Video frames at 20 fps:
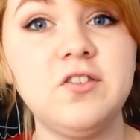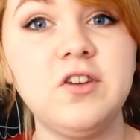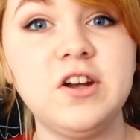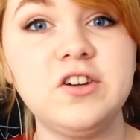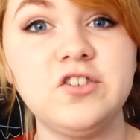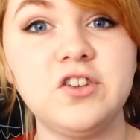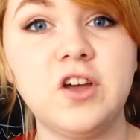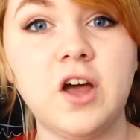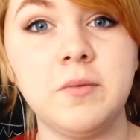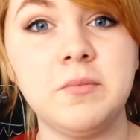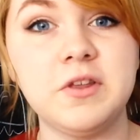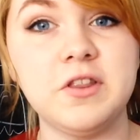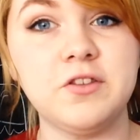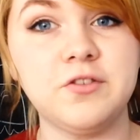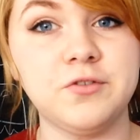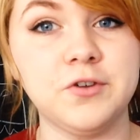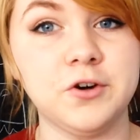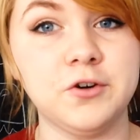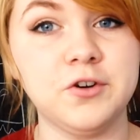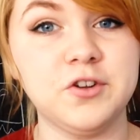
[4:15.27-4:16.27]
sister actually got me
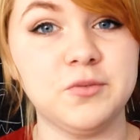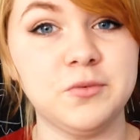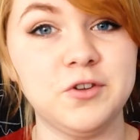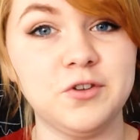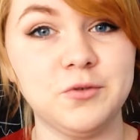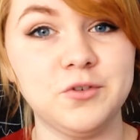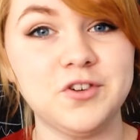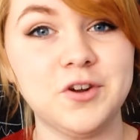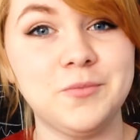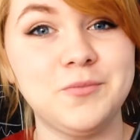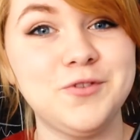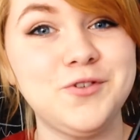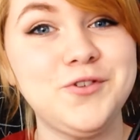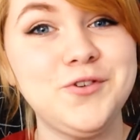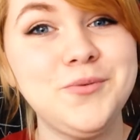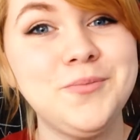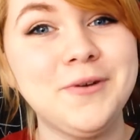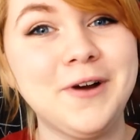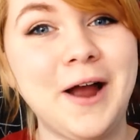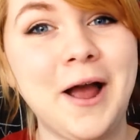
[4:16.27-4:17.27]
this for Christmas, which I'm
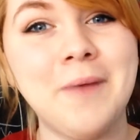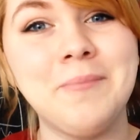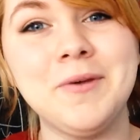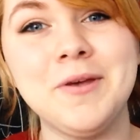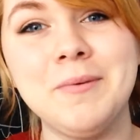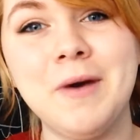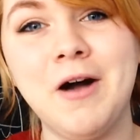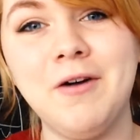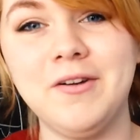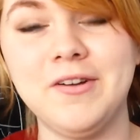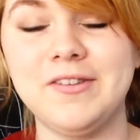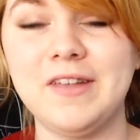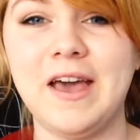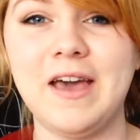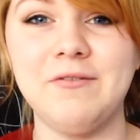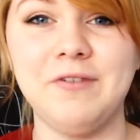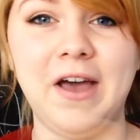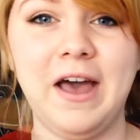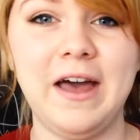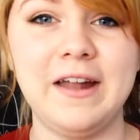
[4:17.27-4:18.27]
super happy about because I
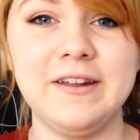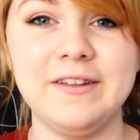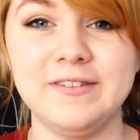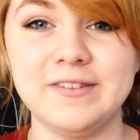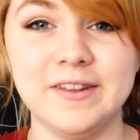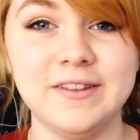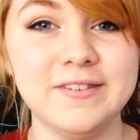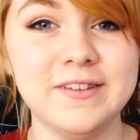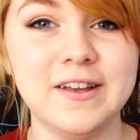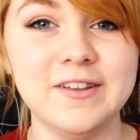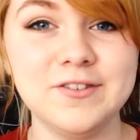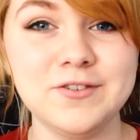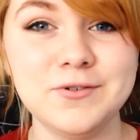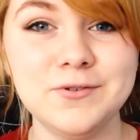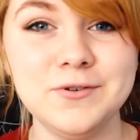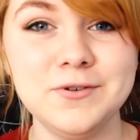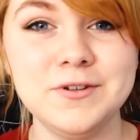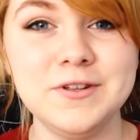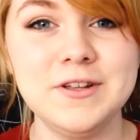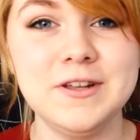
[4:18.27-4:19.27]
haven't had it since high
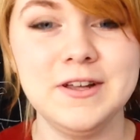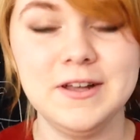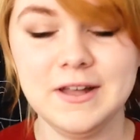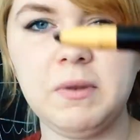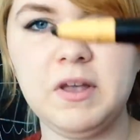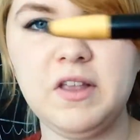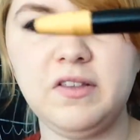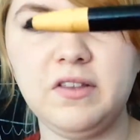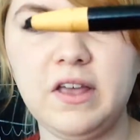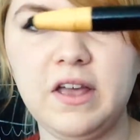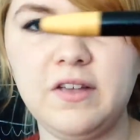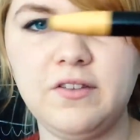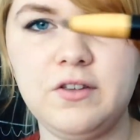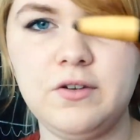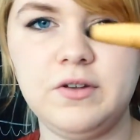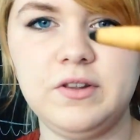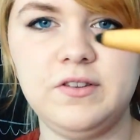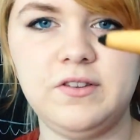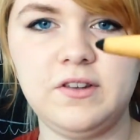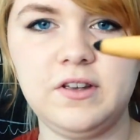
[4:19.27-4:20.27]
school. Basically, as
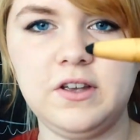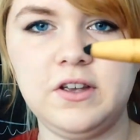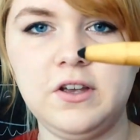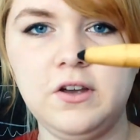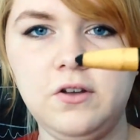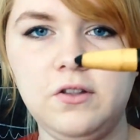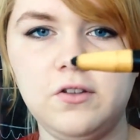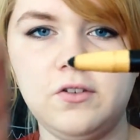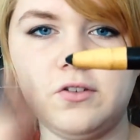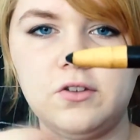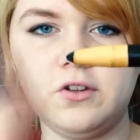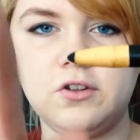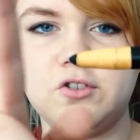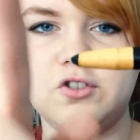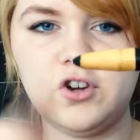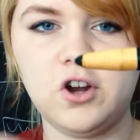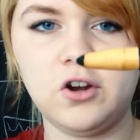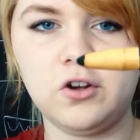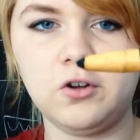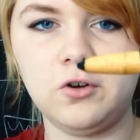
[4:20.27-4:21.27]
you can see here, there's a little
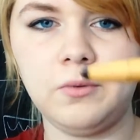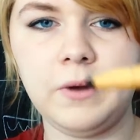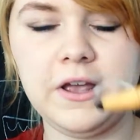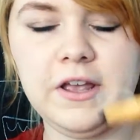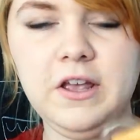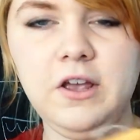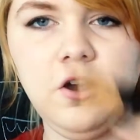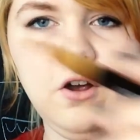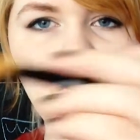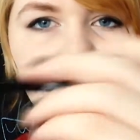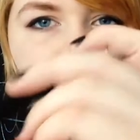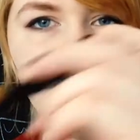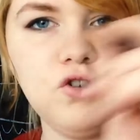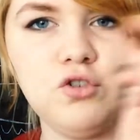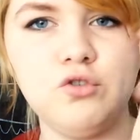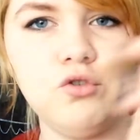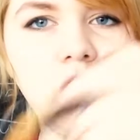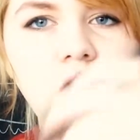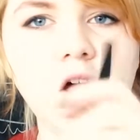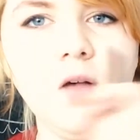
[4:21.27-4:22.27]
charcoal right here. You
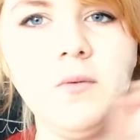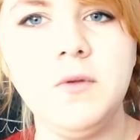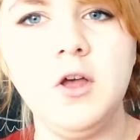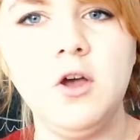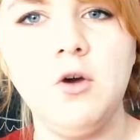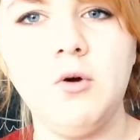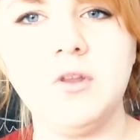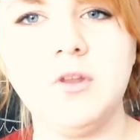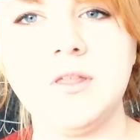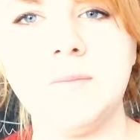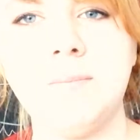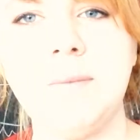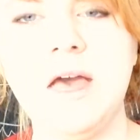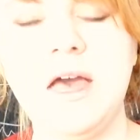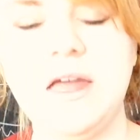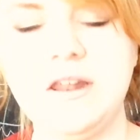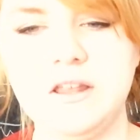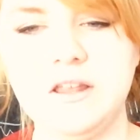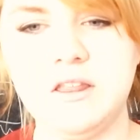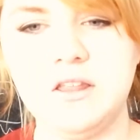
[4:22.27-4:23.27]
just draw with a
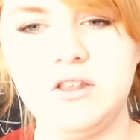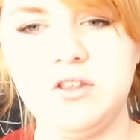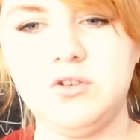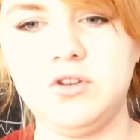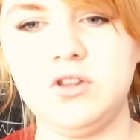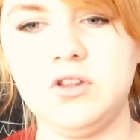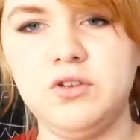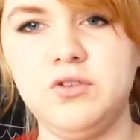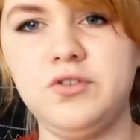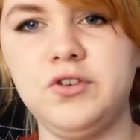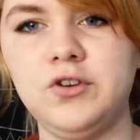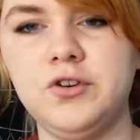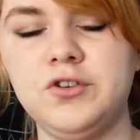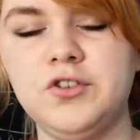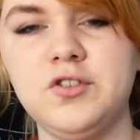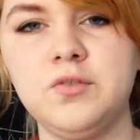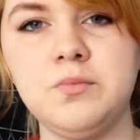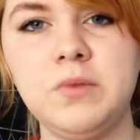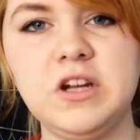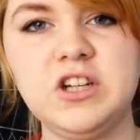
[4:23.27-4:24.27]
pen and then you can use your
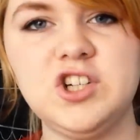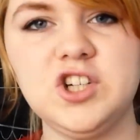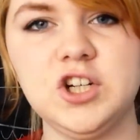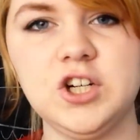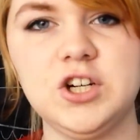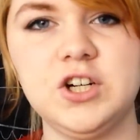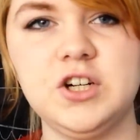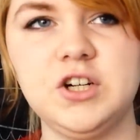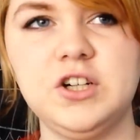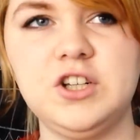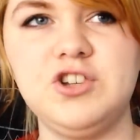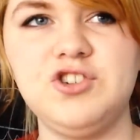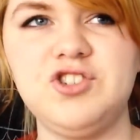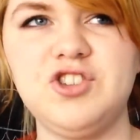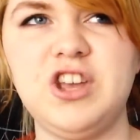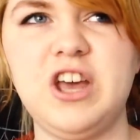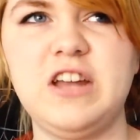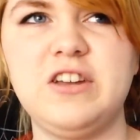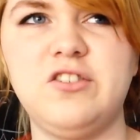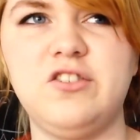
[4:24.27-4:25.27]
smudger.
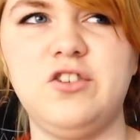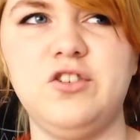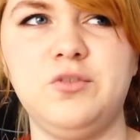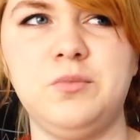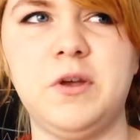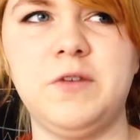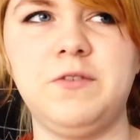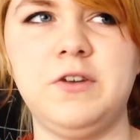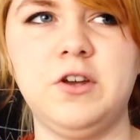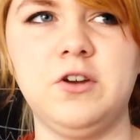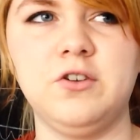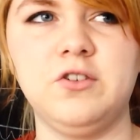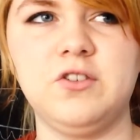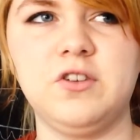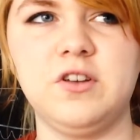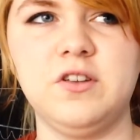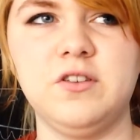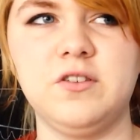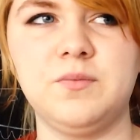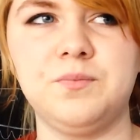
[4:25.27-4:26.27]
Usually I just use my fingers
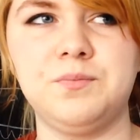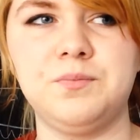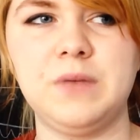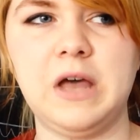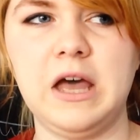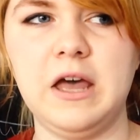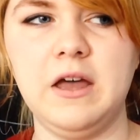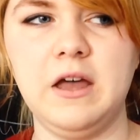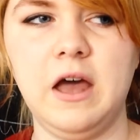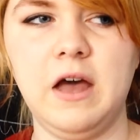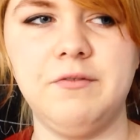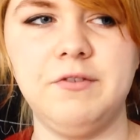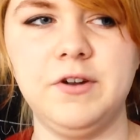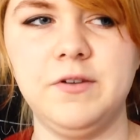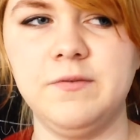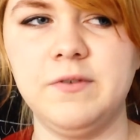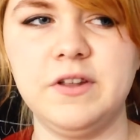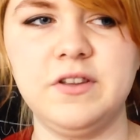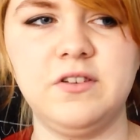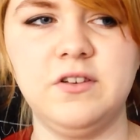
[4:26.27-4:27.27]
because I
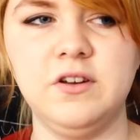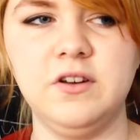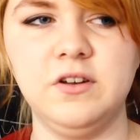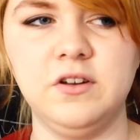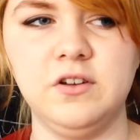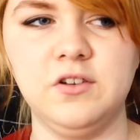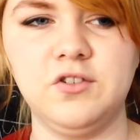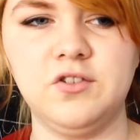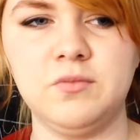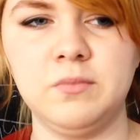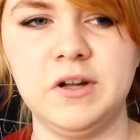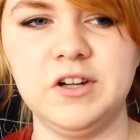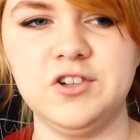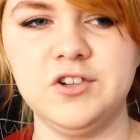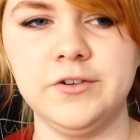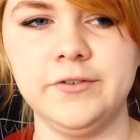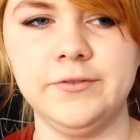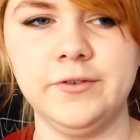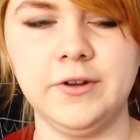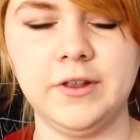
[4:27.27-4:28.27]
haven't invested in a
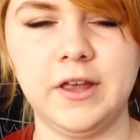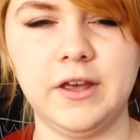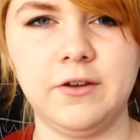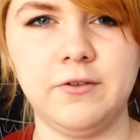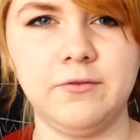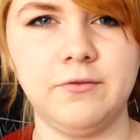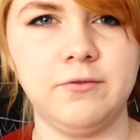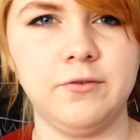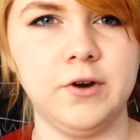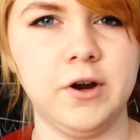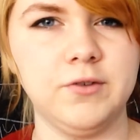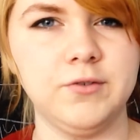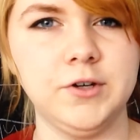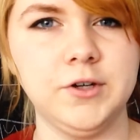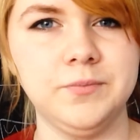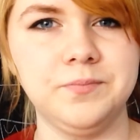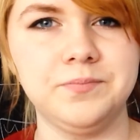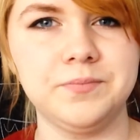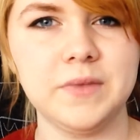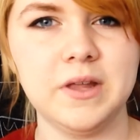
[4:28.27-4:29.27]
smudger for like
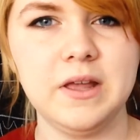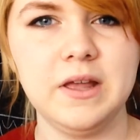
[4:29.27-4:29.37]
forever.